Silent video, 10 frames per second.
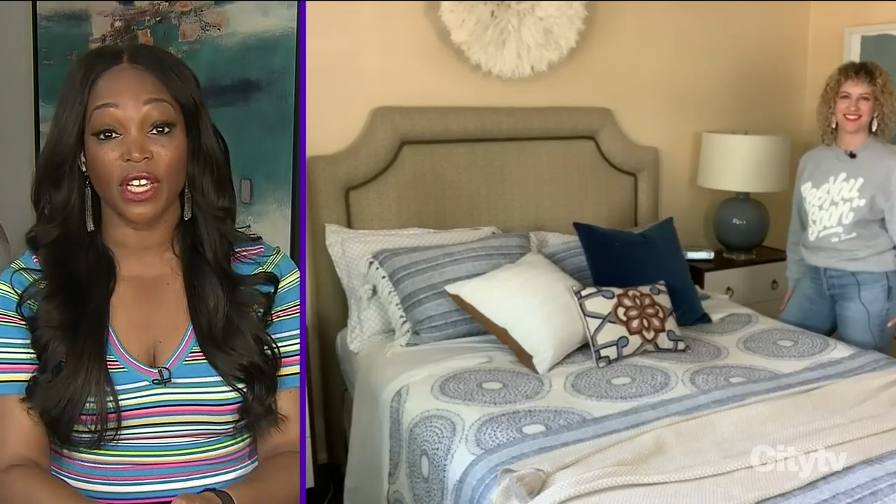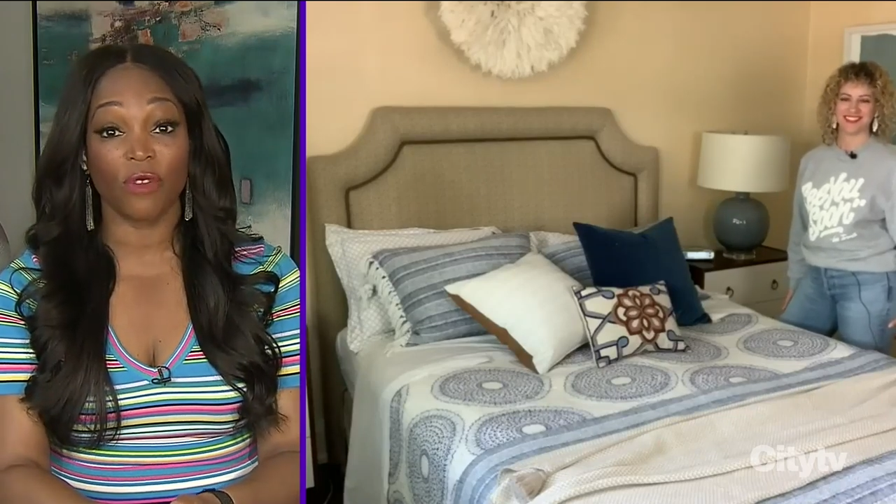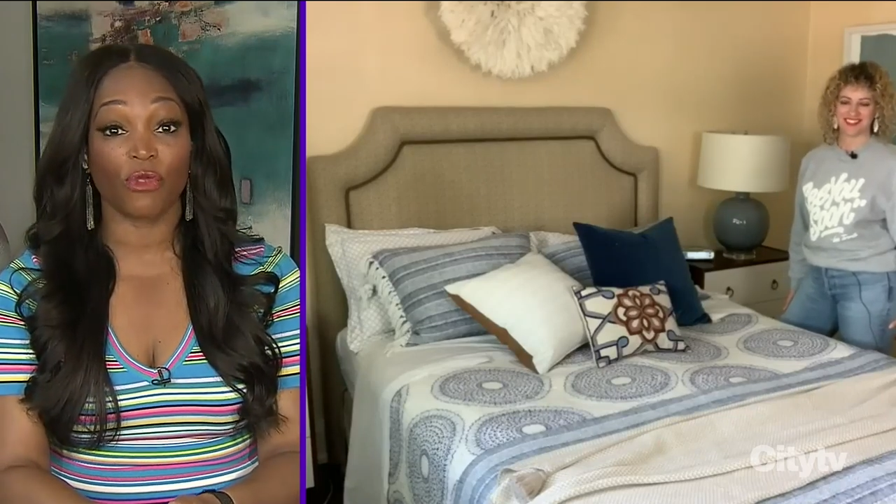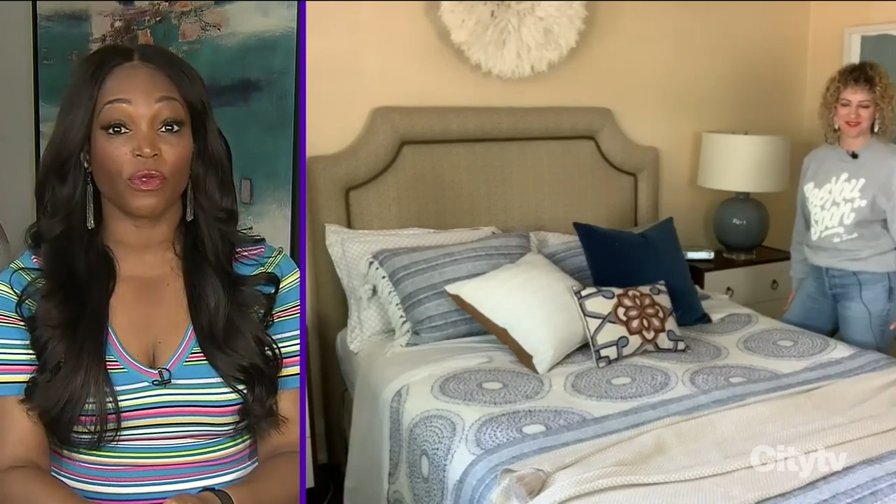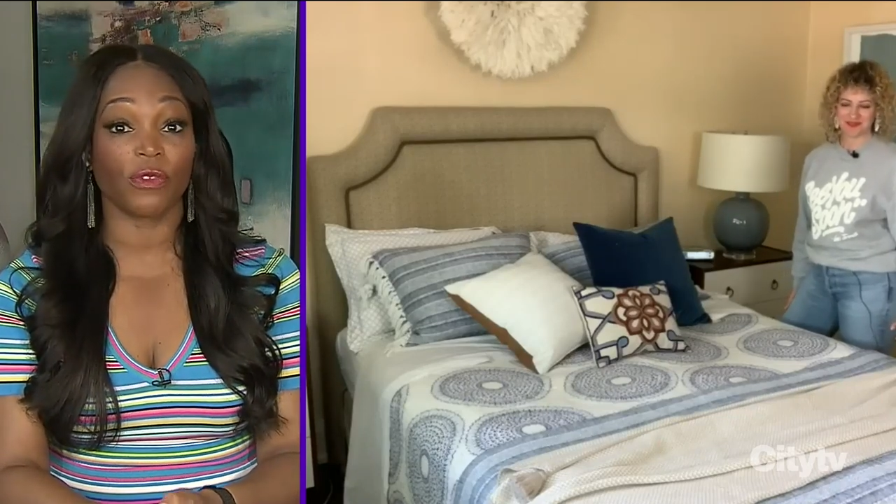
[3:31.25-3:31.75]

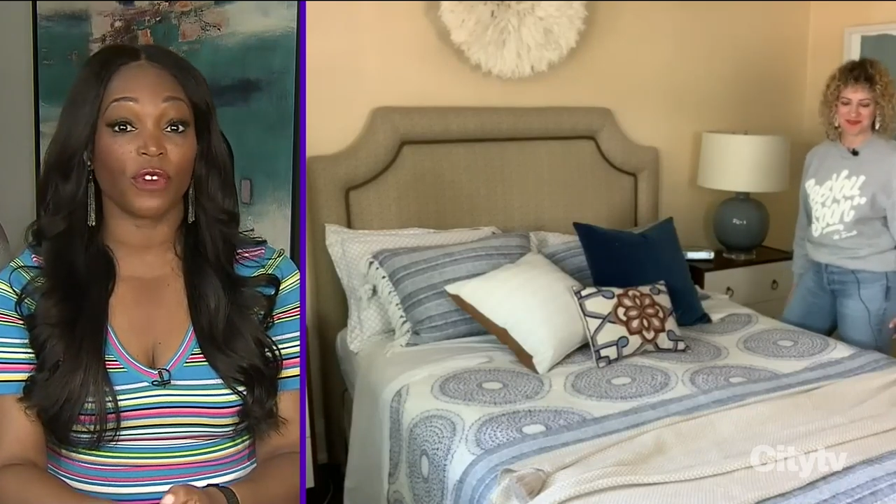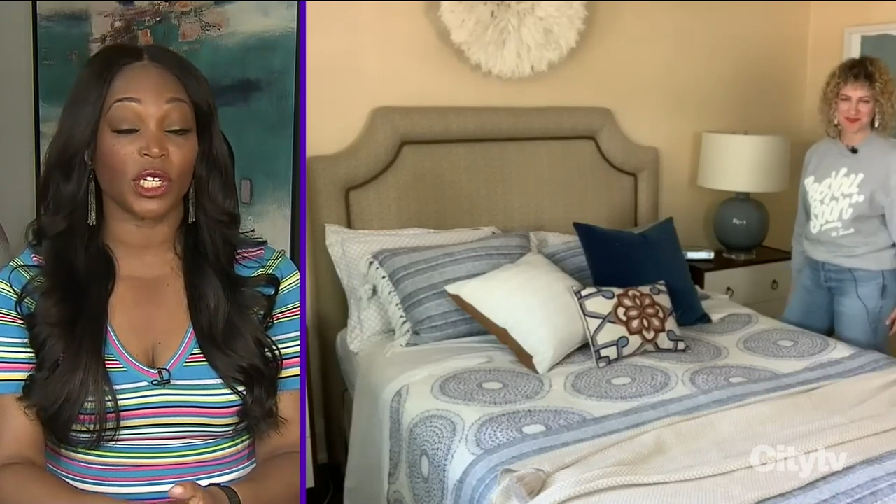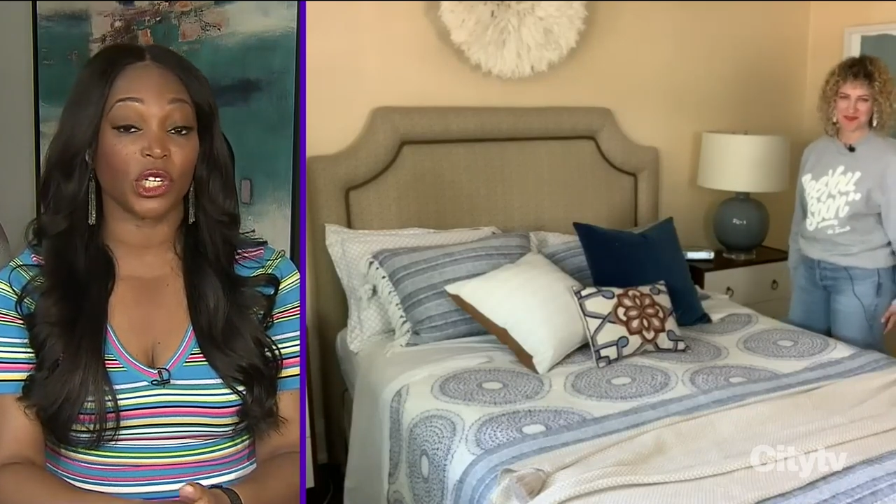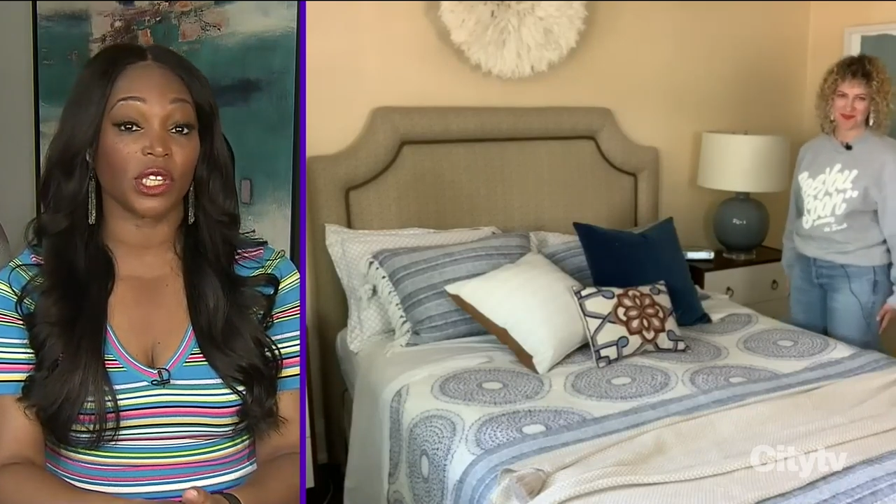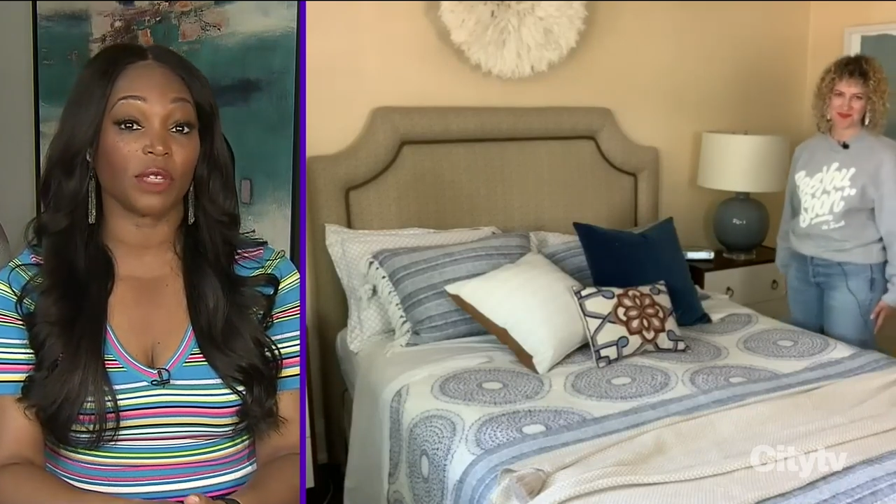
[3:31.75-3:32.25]
for
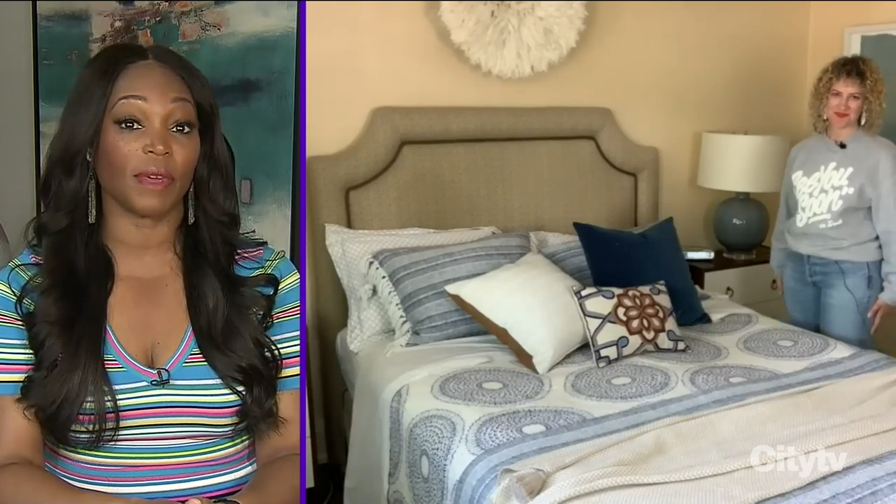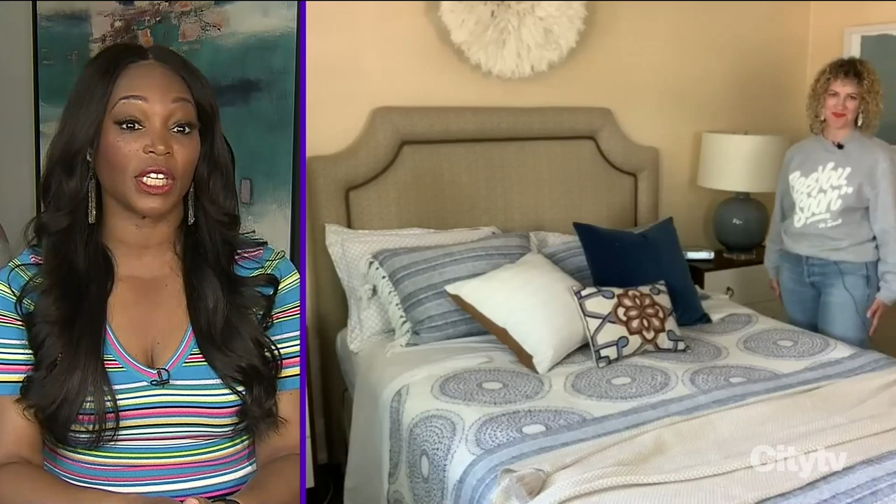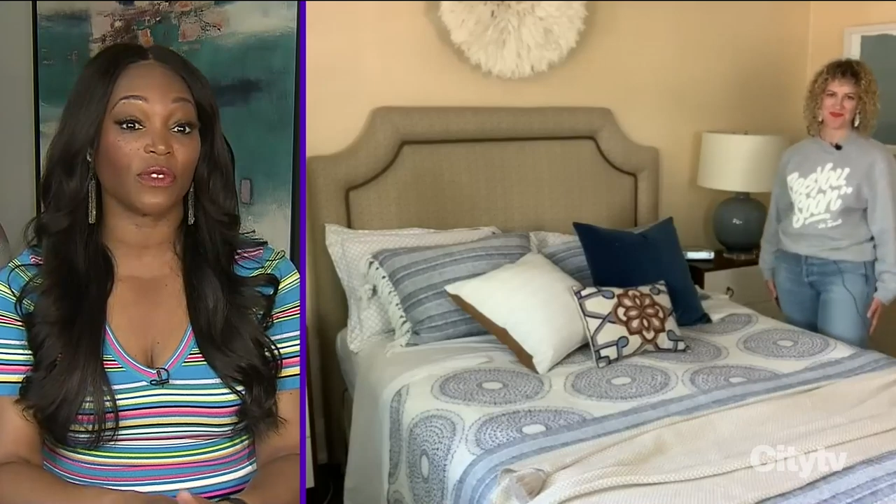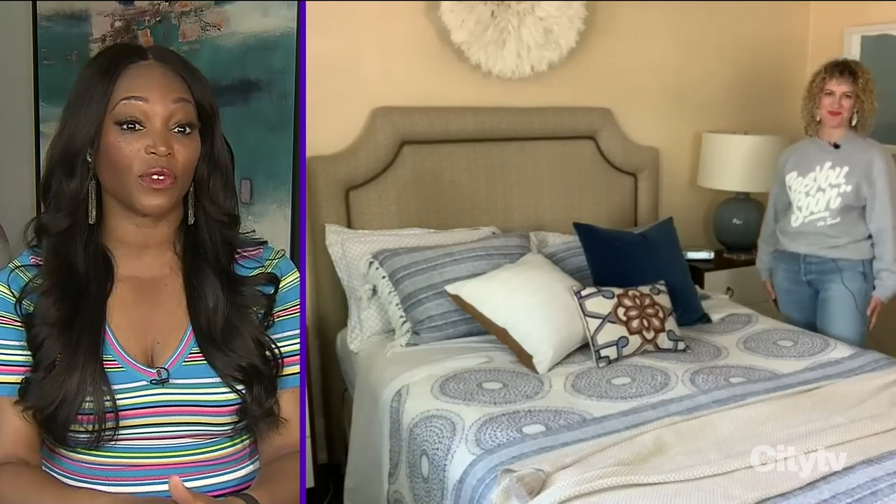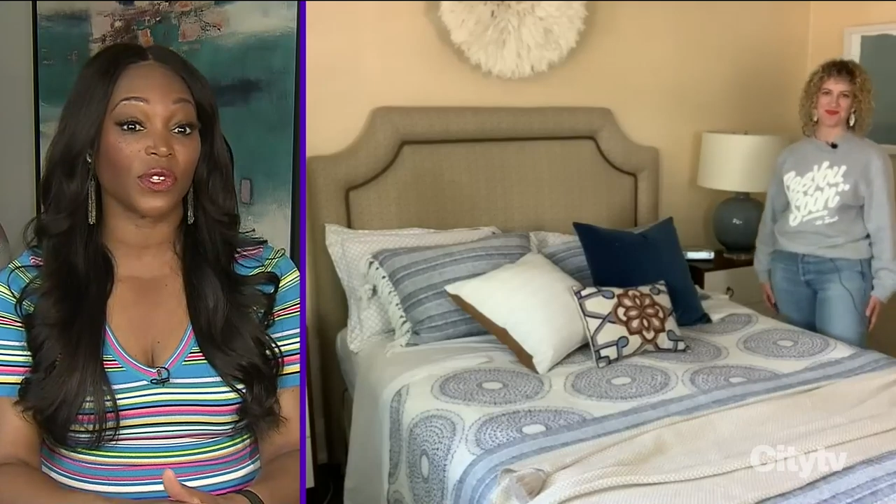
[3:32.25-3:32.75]
refreshing the space for